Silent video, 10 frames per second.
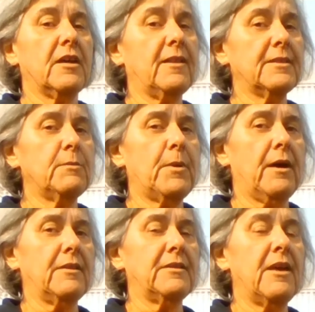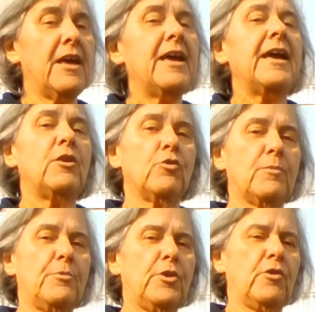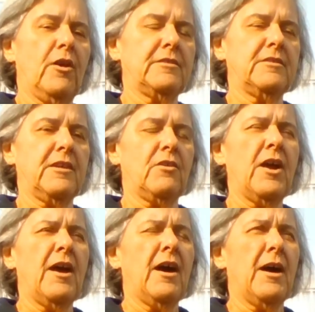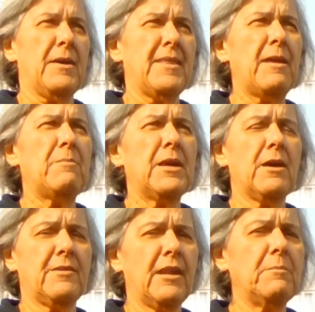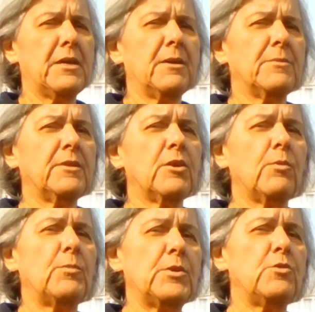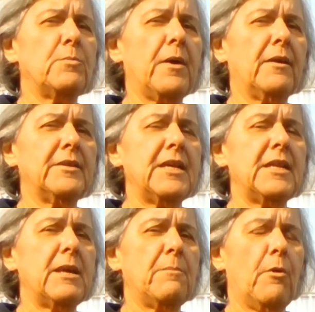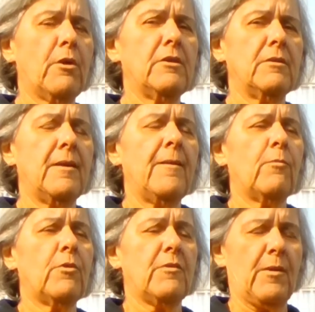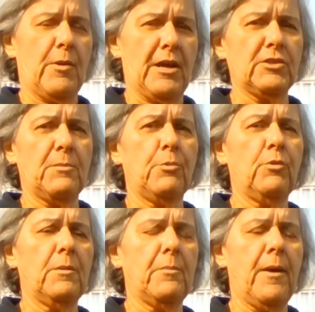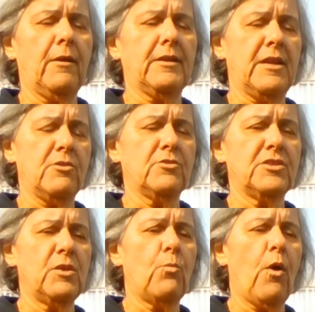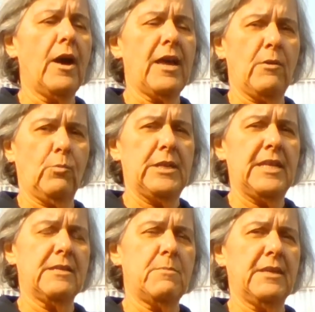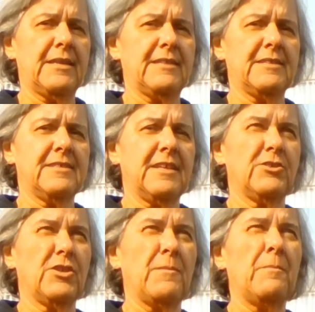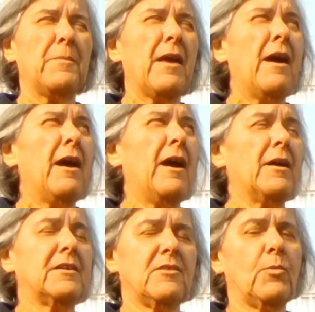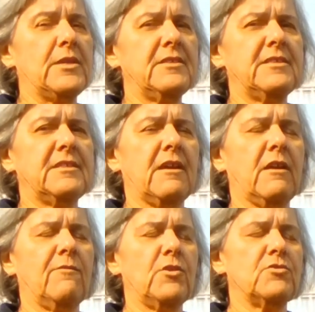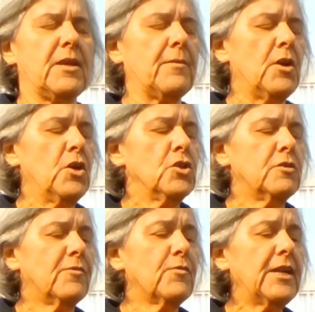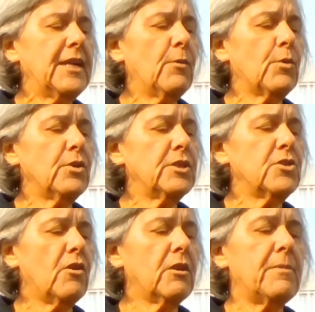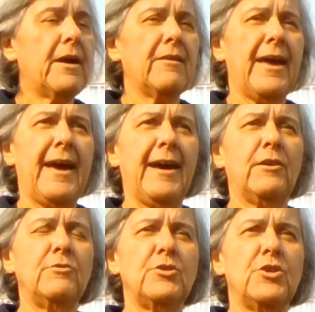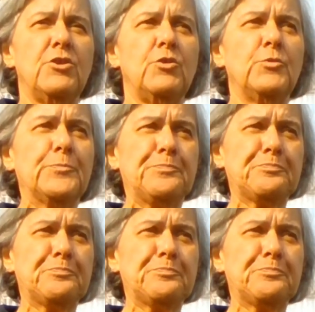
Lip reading: collect the pollen in order to put it onto there. And that'll become clear when we do the pollinating part, or actually pulling pollen, and you'll see why we need to make that distinction, because otherwise things get confusing. So for right now, we're going to talk about how to